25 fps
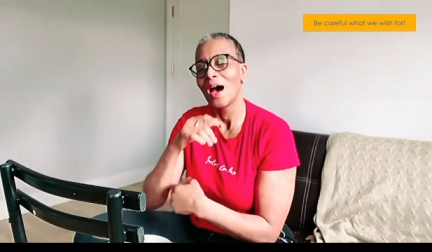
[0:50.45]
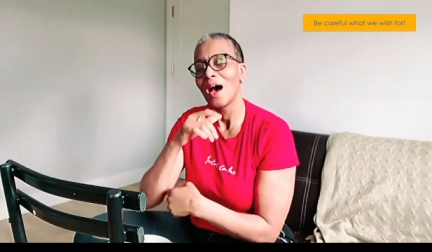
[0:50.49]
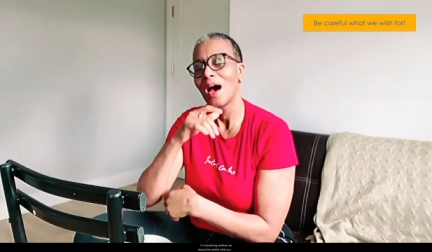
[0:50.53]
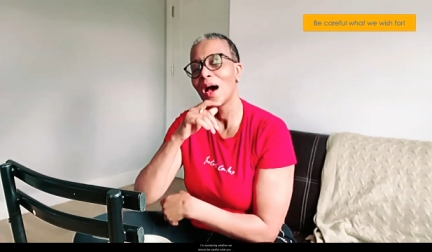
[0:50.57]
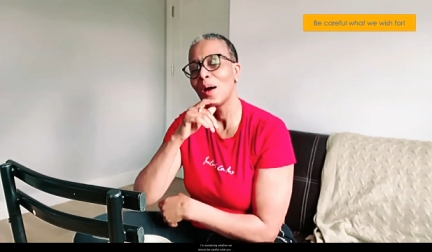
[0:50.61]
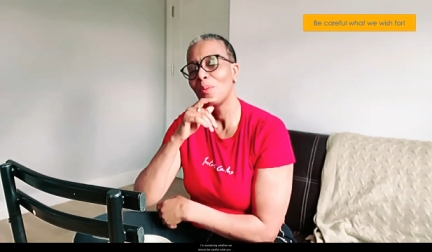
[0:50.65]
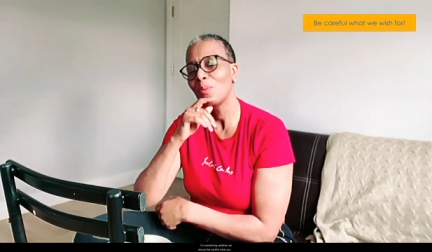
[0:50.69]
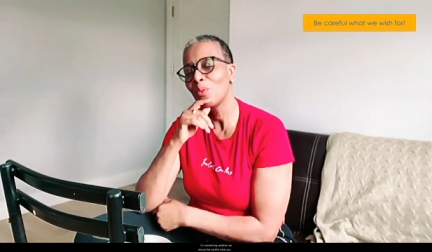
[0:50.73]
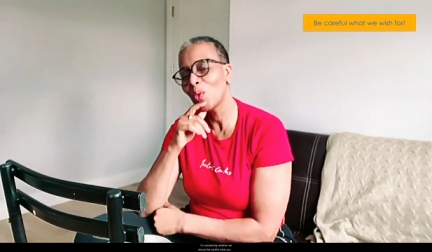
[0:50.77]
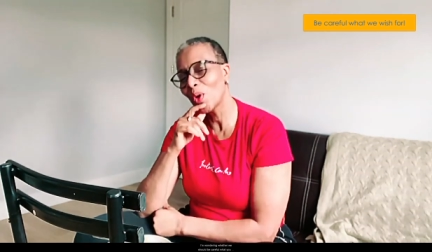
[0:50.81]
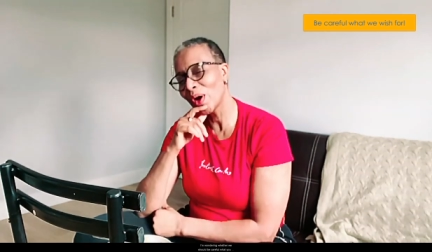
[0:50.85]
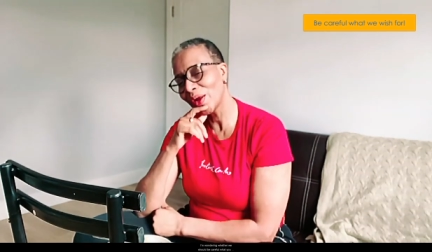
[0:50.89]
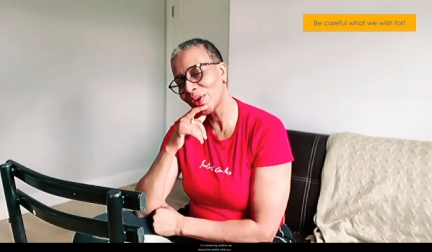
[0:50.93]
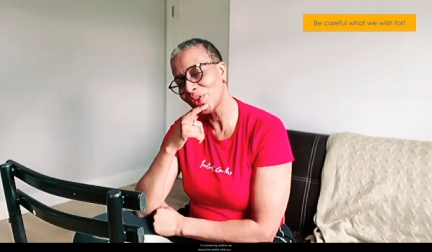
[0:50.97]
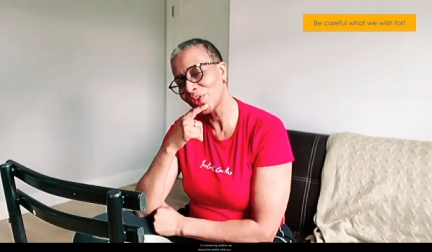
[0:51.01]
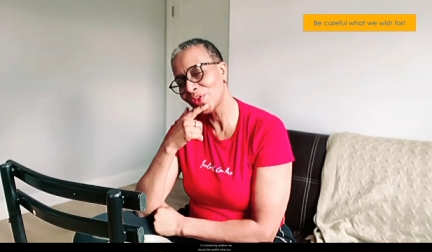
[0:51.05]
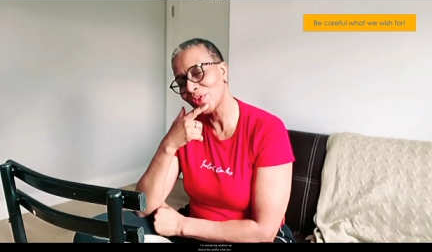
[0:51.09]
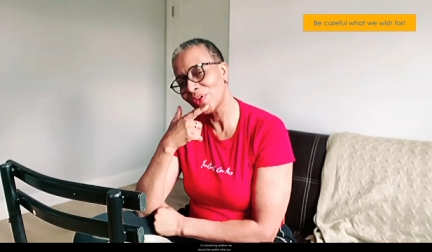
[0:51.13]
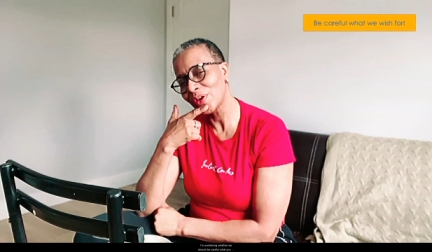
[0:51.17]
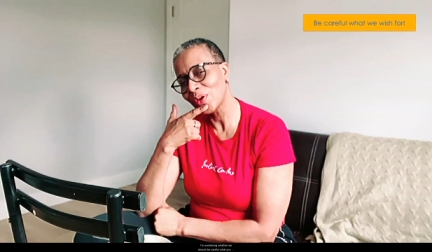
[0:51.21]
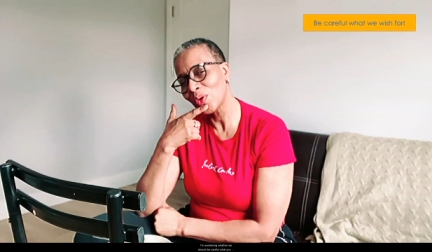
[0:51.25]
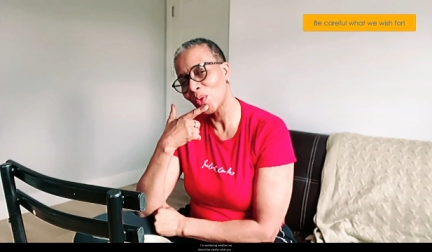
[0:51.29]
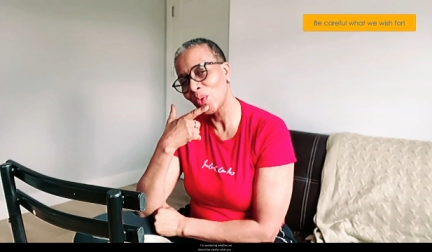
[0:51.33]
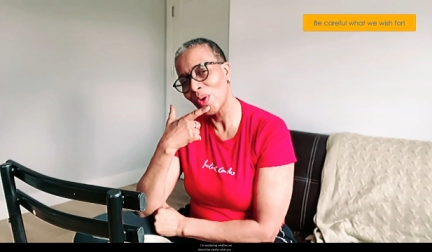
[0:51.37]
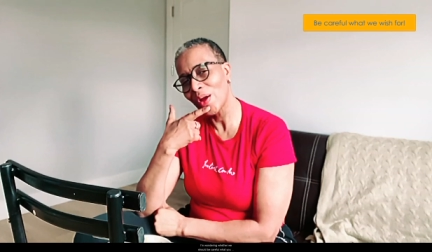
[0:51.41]
I'm
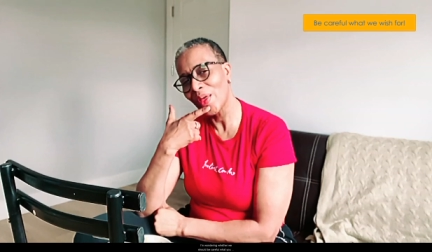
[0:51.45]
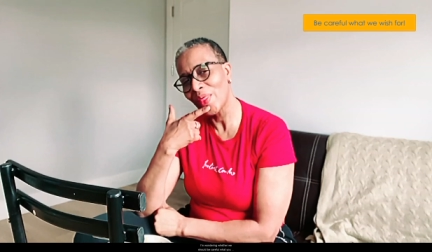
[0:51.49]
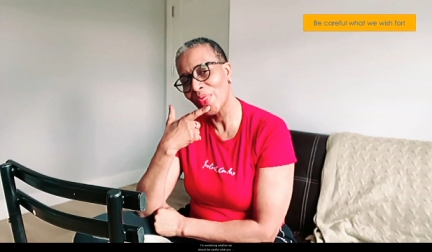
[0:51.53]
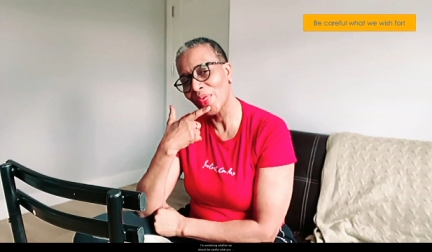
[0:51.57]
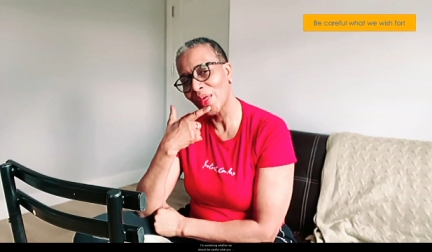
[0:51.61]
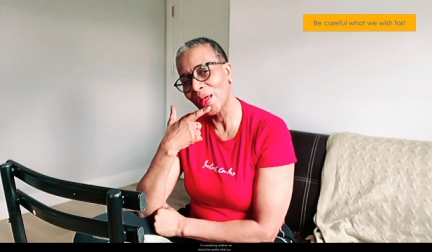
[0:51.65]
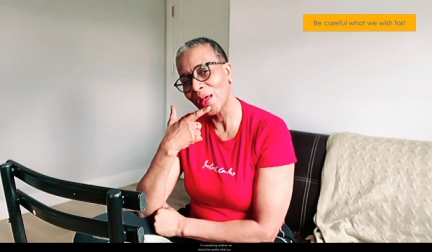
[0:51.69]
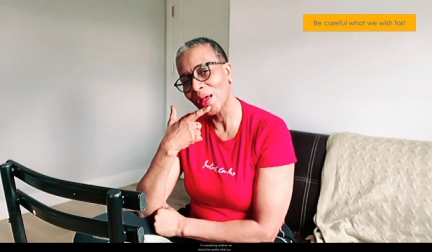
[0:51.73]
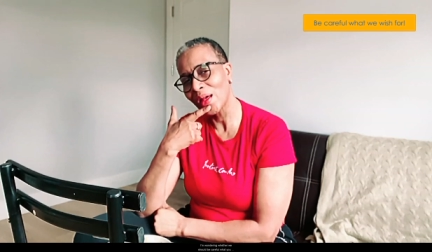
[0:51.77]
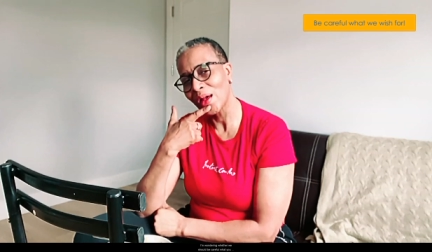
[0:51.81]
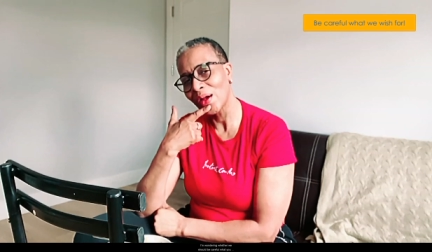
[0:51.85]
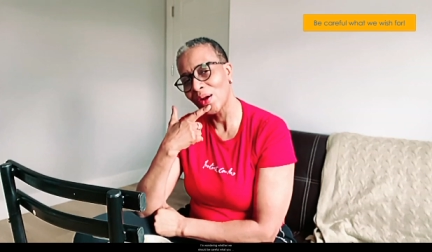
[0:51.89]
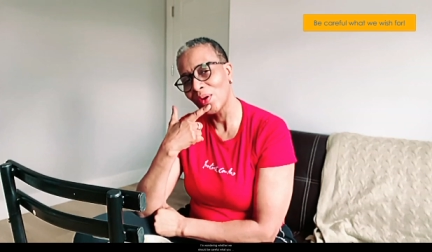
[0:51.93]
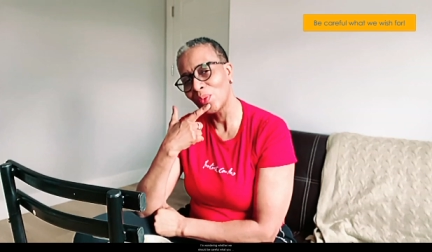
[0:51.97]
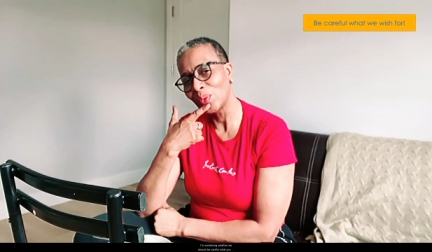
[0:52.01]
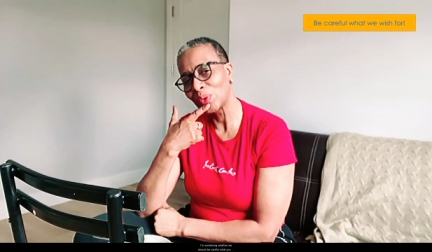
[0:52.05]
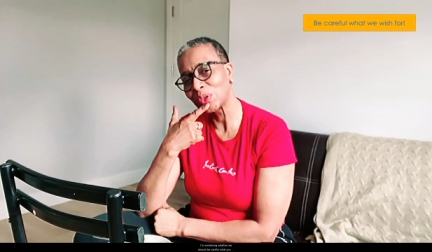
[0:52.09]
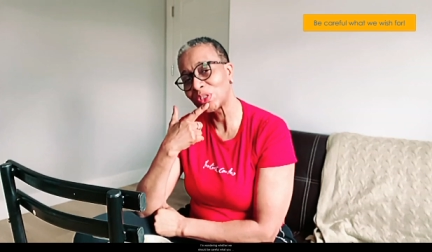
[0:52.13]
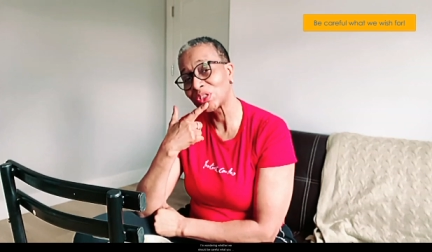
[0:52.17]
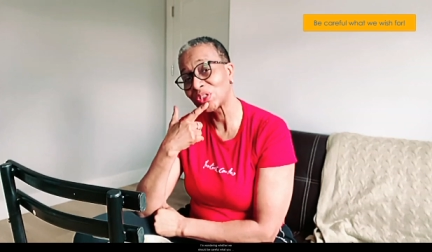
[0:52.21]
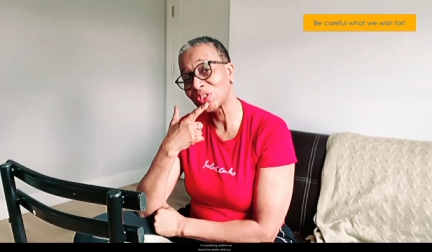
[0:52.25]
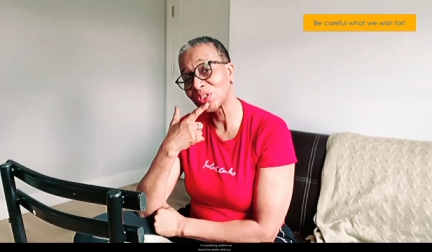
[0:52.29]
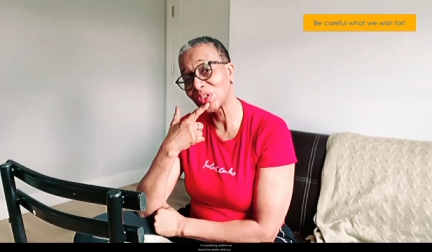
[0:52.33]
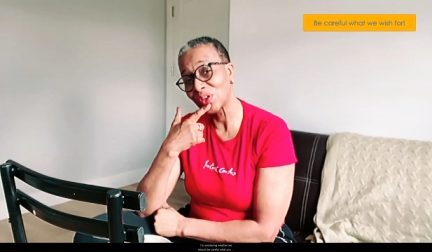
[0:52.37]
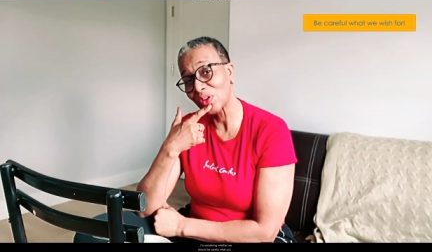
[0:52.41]
wondering whether we
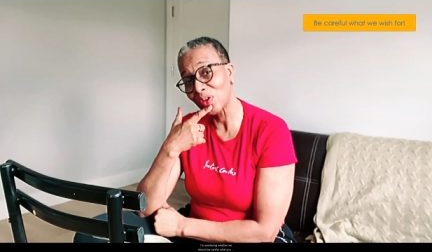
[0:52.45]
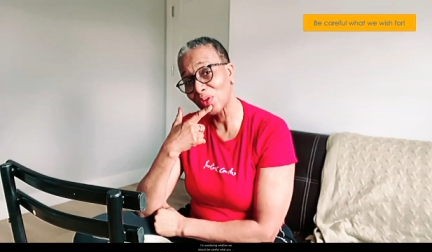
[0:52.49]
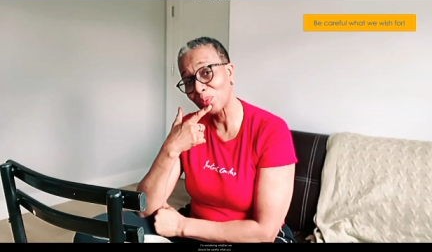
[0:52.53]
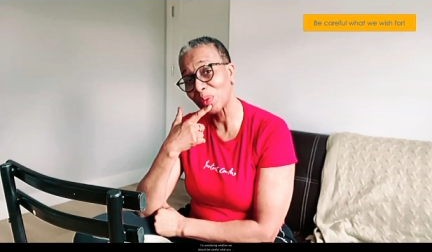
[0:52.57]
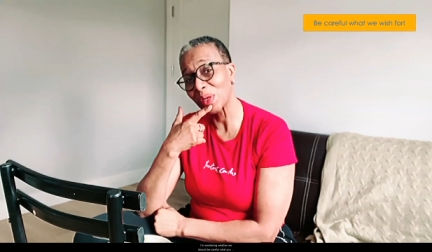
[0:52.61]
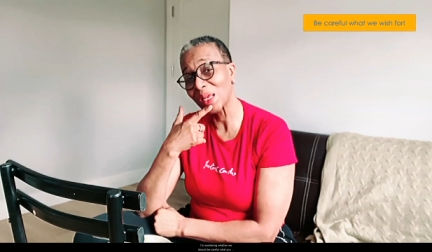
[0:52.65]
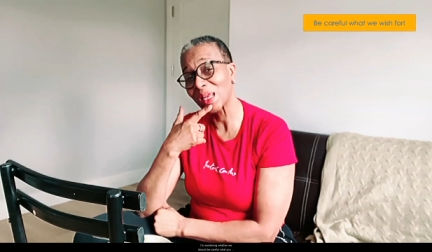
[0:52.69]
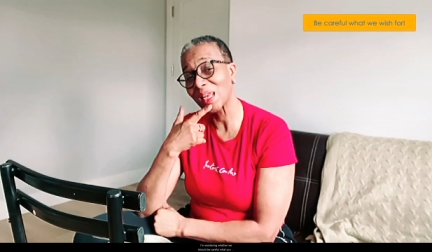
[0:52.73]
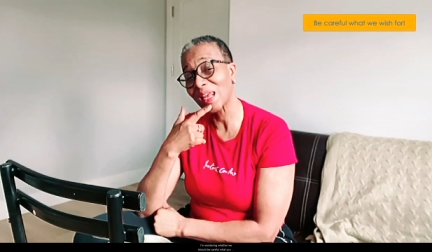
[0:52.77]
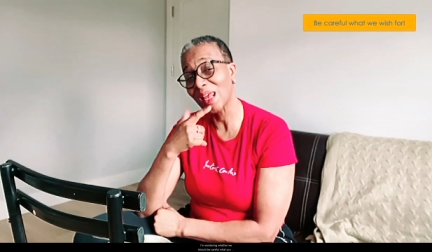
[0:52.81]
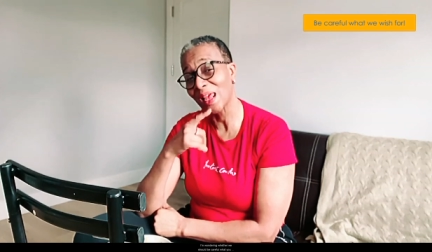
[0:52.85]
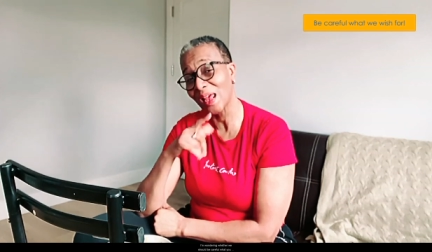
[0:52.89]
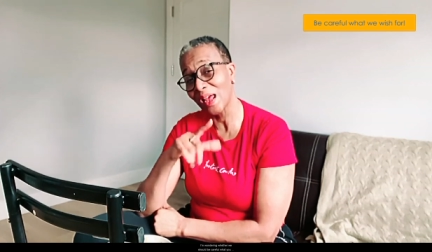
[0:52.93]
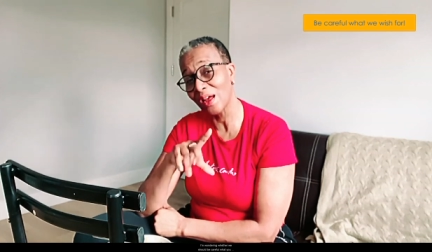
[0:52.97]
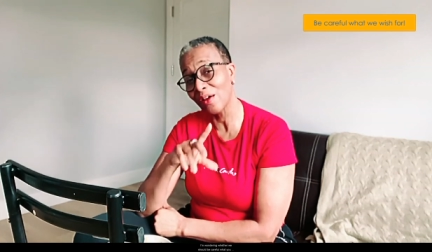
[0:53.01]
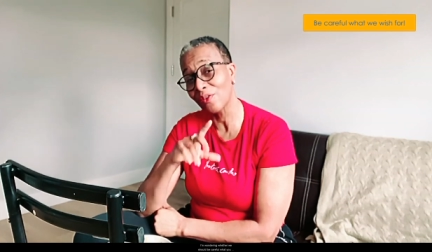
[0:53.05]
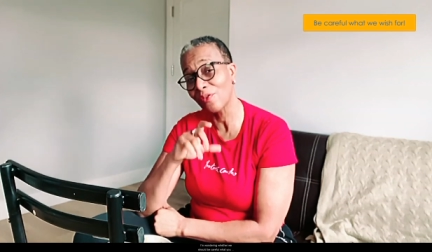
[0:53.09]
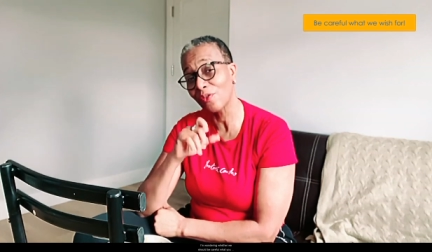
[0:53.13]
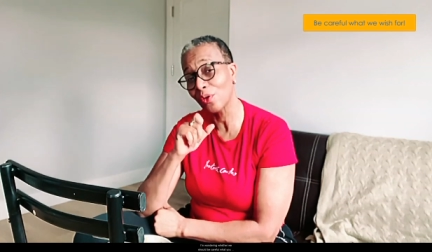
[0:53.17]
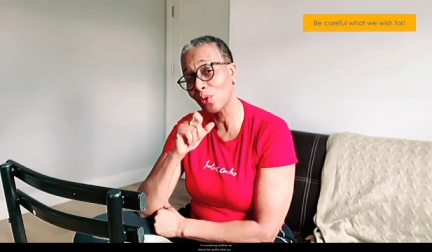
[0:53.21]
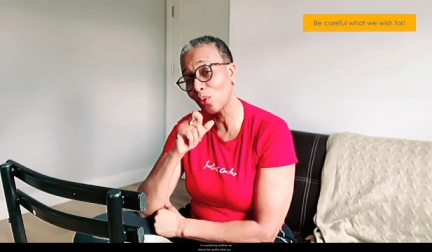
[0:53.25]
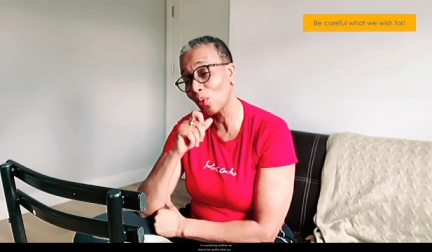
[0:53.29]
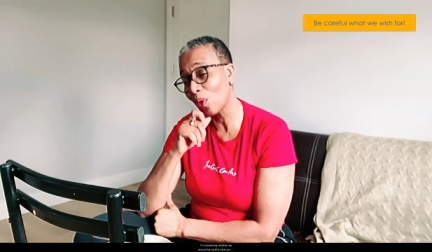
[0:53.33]
shouldn't have be careful